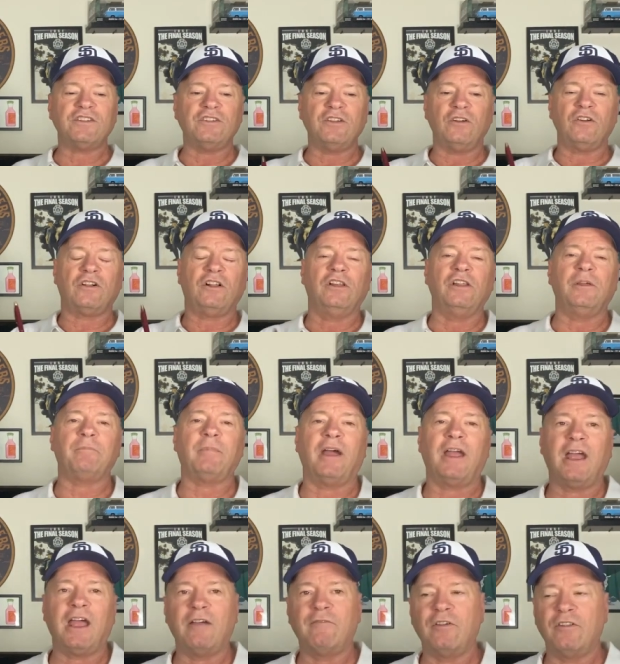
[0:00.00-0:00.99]
this little clip I
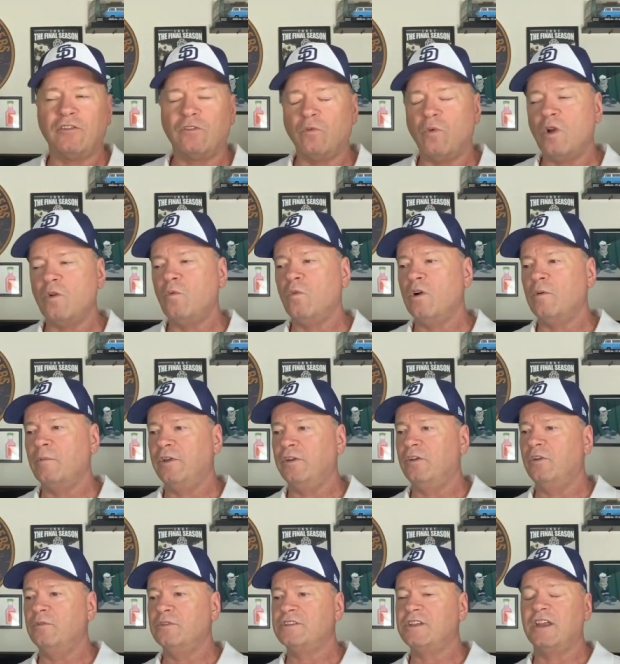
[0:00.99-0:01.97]
have of this one woman
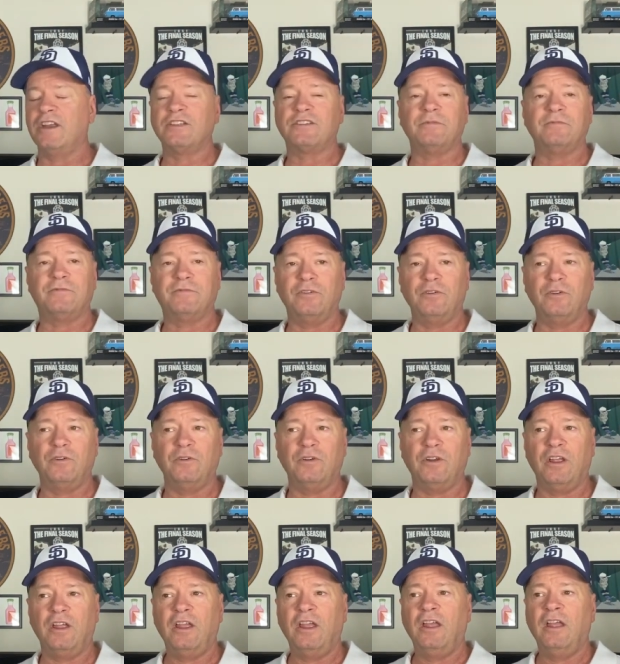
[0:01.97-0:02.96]
who was getting some
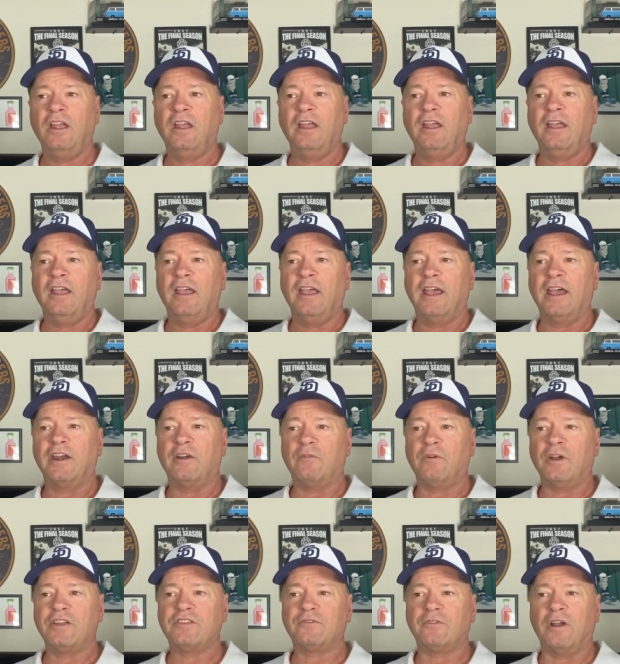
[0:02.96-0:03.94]
food at a
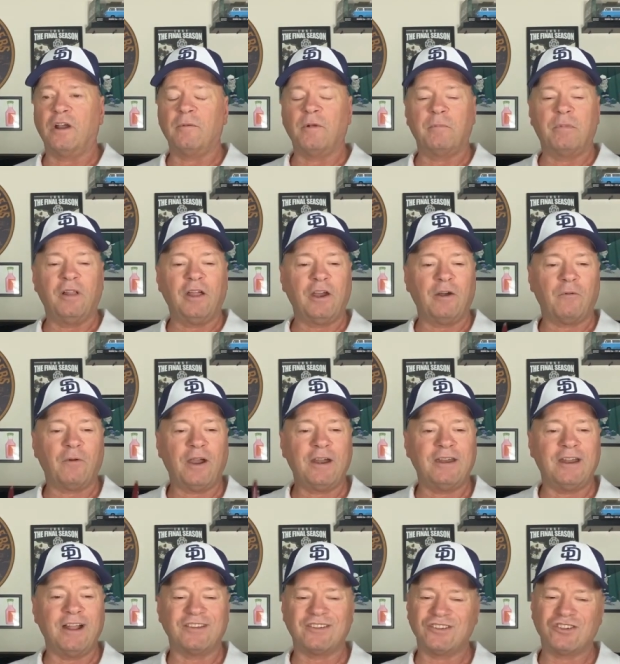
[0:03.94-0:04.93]
restaurant. I'm gonna play it right
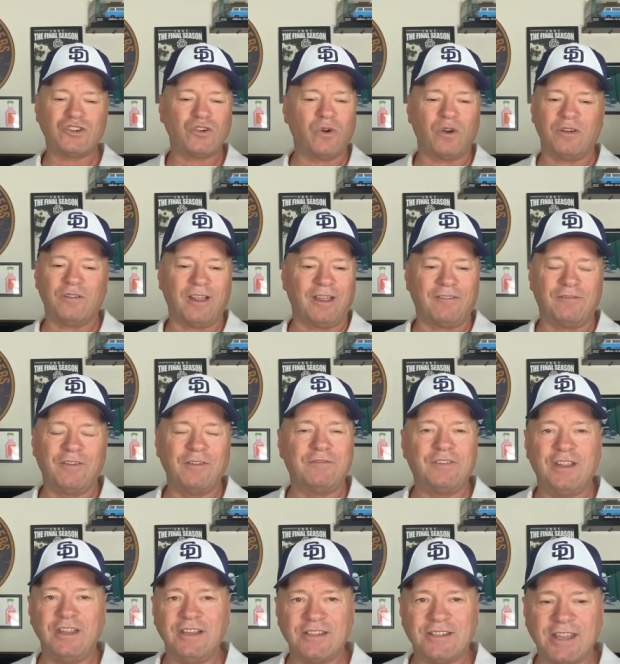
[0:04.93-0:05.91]
now. It's a short, like
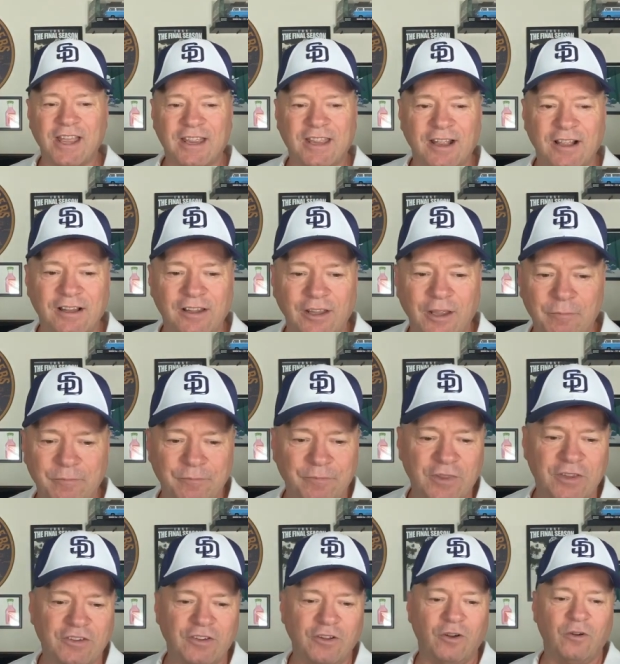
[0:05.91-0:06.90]
15-second clip.
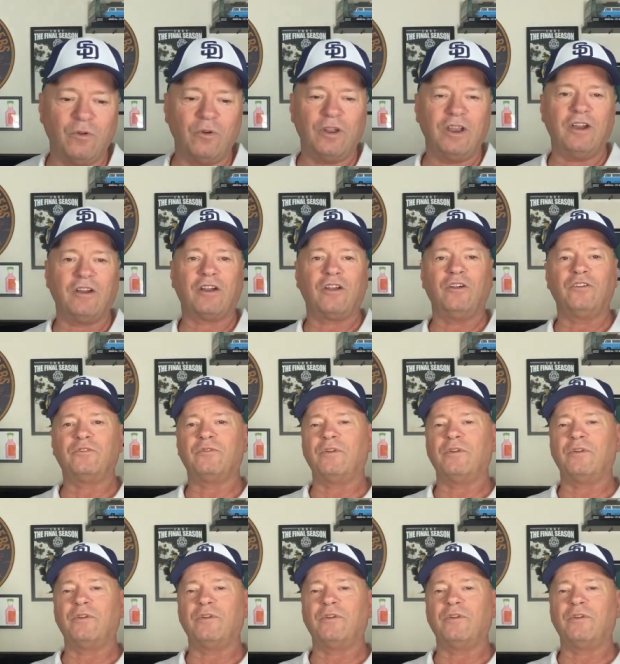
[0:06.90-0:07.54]
So here it goes